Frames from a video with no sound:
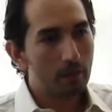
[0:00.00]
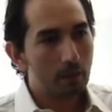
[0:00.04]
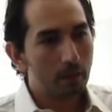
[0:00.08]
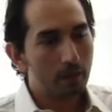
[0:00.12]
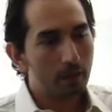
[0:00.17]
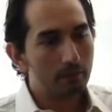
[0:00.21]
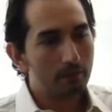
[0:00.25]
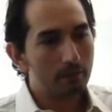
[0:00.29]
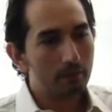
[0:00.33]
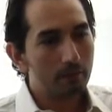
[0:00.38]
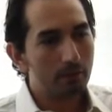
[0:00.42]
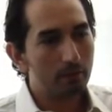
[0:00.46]

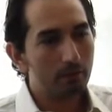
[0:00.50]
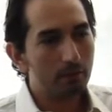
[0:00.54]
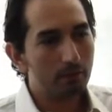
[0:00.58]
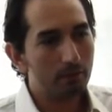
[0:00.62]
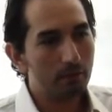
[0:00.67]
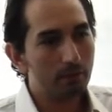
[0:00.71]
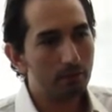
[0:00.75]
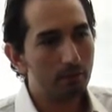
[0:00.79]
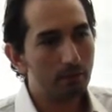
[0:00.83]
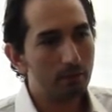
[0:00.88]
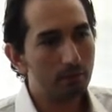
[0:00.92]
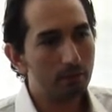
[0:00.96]
And
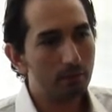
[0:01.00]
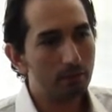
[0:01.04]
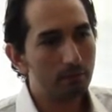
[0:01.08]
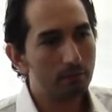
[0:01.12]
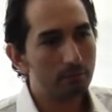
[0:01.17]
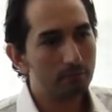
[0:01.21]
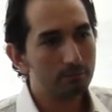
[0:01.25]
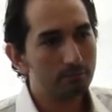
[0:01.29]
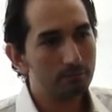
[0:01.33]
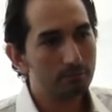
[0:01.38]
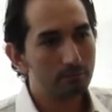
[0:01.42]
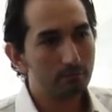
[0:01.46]

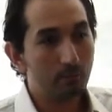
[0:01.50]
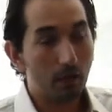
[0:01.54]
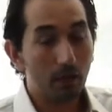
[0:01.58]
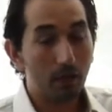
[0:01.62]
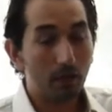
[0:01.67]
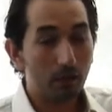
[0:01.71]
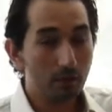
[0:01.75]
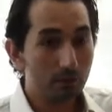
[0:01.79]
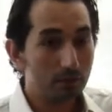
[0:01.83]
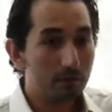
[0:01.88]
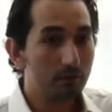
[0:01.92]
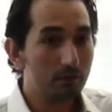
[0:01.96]
my
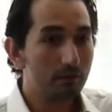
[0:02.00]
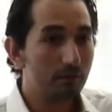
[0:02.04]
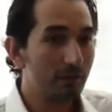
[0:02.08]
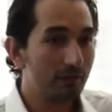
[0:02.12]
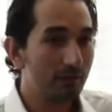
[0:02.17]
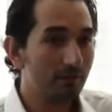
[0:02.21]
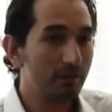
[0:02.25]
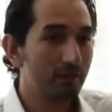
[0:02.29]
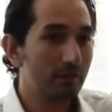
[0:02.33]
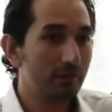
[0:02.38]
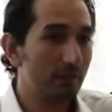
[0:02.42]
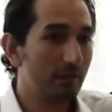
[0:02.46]
uncle
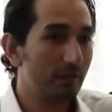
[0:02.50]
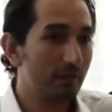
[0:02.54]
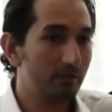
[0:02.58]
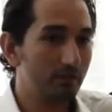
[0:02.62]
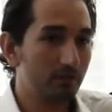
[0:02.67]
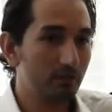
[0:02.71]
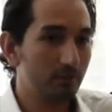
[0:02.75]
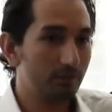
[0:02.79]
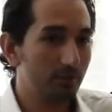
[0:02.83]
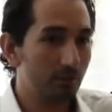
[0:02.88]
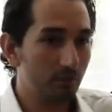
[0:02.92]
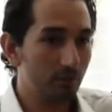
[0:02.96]
definitely has
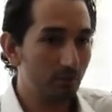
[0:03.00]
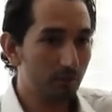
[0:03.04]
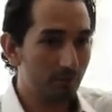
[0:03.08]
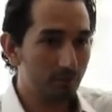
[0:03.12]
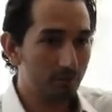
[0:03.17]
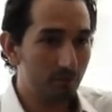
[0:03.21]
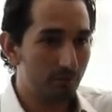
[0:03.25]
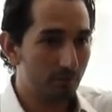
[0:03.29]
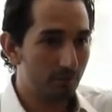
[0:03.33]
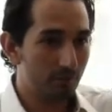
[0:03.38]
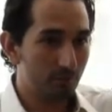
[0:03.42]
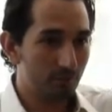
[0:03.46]
to be one
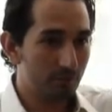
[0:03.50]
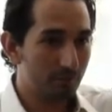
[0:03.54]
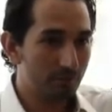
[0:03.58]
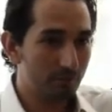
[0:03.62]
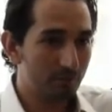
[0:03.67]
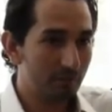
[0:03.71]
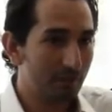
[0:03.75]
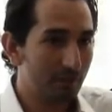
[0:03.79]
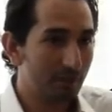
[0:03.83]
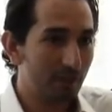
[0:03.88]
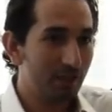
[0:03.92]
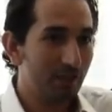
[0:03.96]
of the
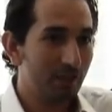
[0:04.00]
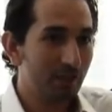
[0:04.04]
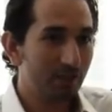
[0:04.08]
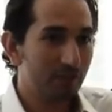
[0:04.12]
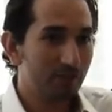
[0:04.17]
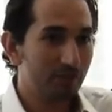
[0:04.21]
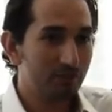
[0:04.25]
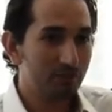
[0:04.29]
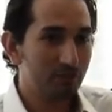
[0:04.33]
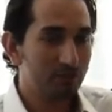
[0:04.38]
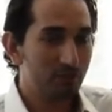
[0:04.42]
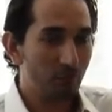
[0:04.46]

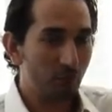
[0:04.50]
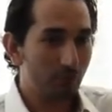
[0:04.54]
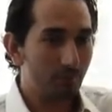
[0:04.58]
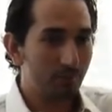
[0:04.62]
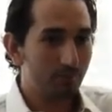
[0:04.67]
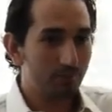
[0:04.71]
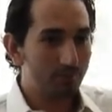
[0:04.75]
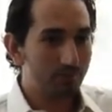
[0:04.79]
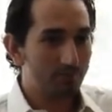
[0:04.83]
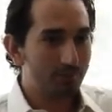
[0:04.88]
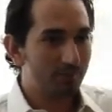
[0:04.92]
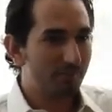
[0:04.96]
top
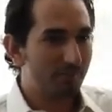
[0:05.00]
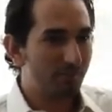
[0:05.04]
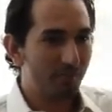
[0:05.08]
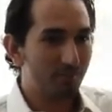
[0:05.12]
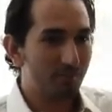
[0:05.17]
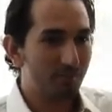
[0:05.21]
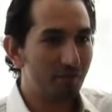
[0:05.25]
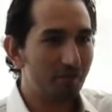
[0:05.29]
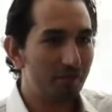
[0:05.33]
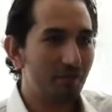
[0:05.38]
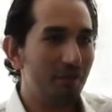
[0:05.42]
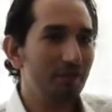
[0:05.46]

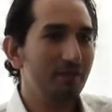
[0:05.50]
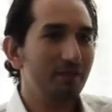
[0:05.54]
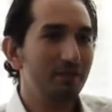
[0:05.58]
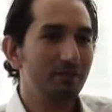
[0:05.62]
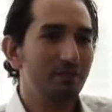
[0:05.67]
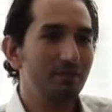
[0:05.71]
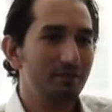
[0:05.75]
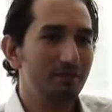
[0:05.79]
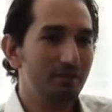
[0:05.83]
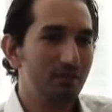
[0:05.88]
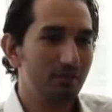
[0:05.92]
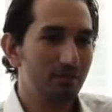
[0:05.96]
3
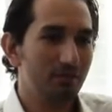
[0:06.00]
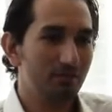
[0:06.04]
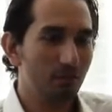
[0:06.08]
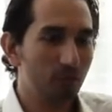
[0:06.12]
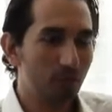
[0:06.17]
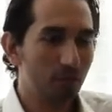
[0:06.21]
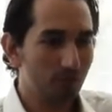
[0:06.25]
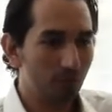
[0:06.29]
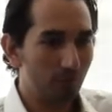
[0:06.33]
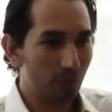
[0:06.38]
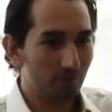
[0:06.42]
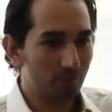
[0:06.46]

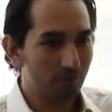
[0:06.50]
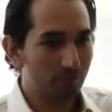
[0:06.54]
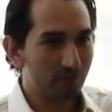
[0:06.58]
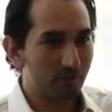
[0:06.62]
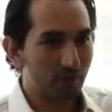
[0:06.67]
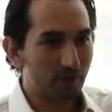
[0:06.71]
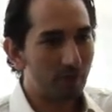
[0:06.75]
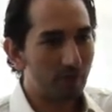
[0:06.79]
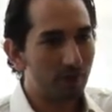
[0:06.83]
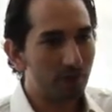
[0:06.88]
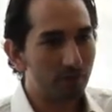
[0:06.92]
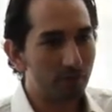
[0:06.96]
role models
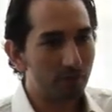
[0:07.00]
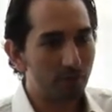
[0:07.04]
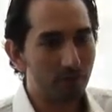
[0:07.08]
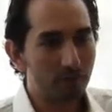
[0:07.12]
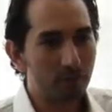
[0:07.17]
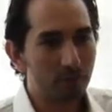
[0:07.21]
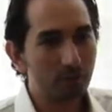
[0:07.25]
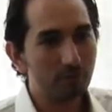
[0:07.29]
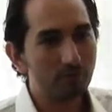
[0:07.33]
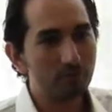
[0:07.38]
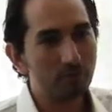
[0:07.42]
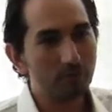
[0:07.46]
I have when
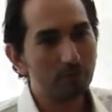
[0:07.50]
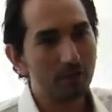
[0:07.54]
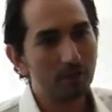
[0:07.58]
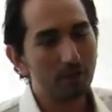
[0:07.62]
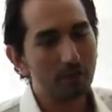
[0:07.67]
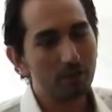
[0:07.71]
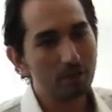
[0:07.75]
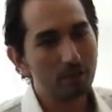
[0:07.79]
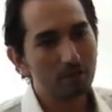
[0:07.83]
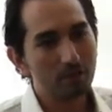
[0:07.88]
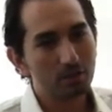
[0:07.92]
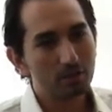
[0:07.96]
it comes to the
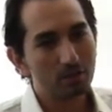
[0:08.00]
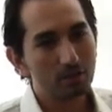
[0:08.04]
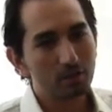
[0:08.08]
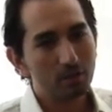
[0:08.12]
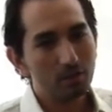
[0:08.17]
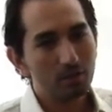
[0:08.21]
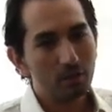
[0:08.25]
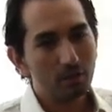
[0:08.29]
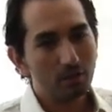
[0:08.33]
kitchen.